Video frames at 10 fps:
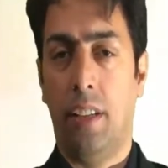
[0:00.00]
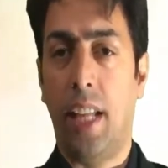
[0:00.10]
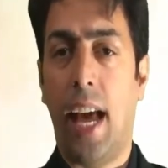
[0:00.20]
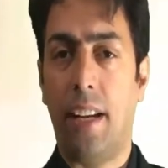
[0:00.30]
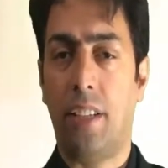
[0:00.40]

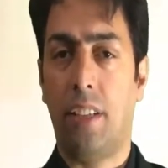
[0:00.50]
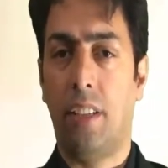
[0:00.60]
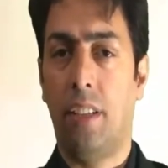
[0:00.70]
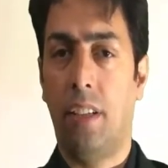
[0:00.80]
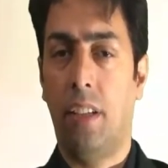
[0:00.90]
that
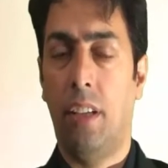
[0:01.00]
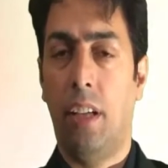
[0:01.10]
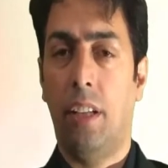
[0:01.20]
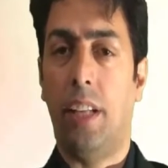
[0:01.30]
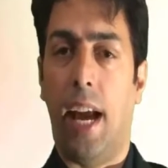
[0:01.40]

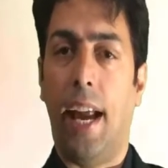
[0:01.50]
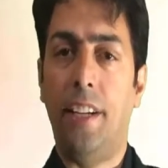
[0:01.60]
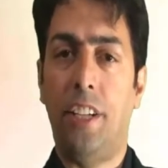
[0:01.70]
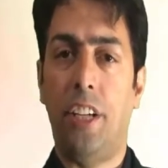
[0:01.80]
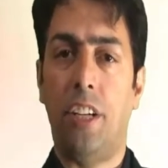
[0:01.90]
the
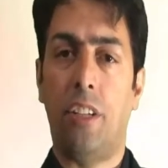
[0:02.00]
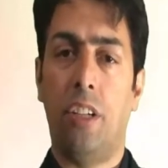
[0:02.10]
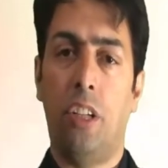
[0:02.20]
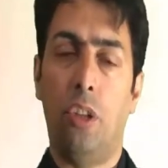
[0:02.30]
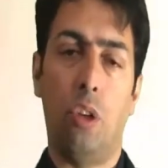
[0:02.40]
anterior
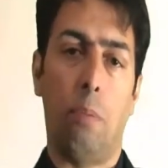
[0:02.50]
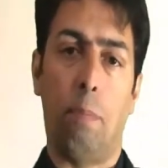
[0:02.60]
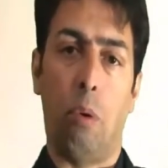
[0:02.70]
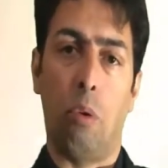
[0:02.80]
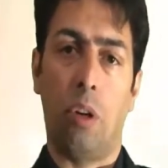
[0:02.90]

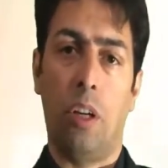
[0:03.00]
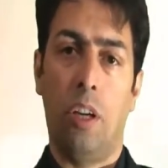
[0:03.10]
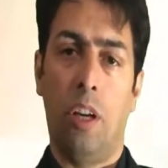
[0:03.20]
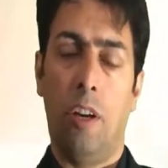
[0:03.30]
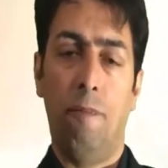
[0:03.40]
neuropore
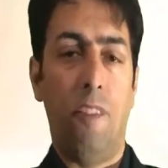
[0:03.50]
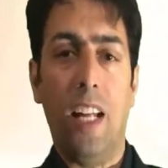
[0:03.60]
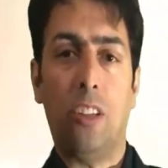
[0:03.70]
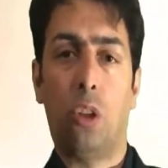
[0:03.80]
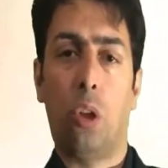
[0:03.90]

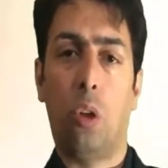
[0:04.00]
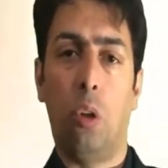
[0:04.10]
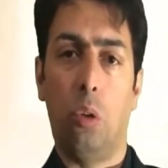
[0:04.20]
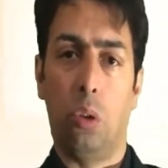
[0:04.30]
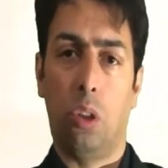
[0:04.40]
fails to
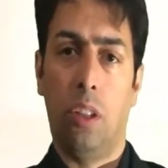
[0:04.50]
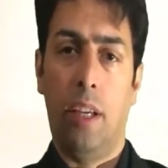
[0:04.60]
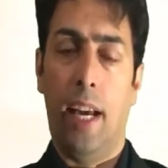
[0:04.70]
close,